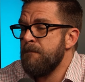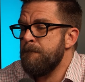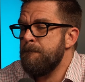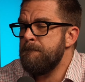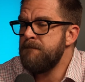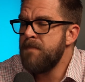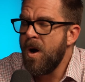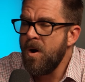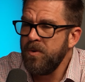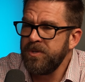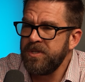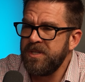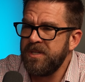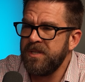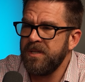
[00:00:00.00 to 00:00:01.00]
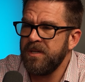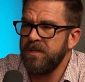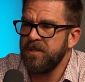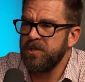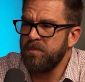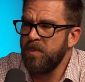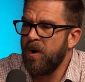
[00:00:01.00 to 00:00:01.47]
most
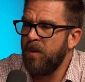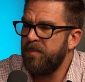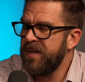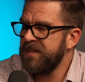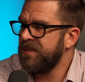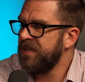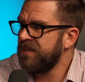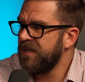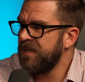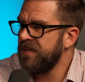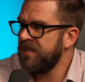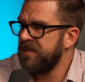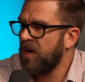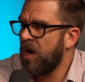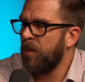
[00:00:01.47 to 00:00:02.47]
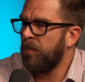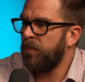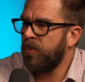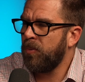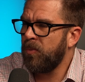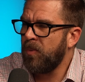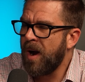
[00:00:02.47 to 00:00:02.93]
small businesses are
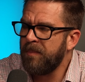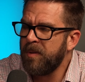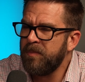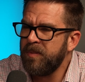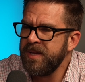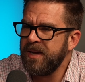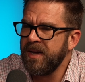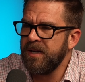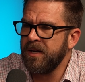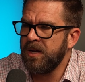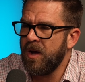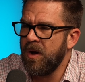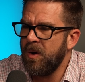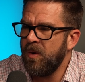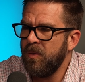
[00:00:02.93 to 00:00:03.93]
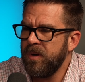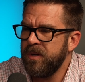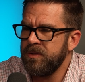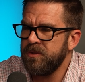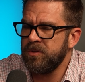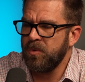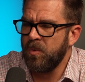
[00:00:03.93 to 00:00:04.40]
probably going to go
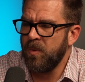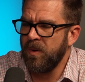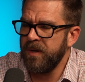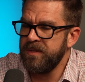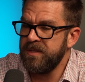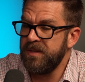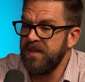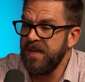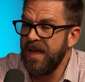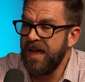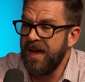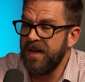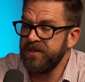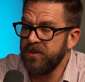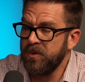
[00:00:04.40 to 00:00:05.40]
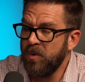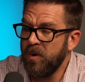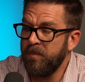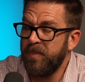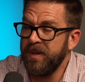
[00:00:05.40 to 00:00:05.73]
towards the S corp,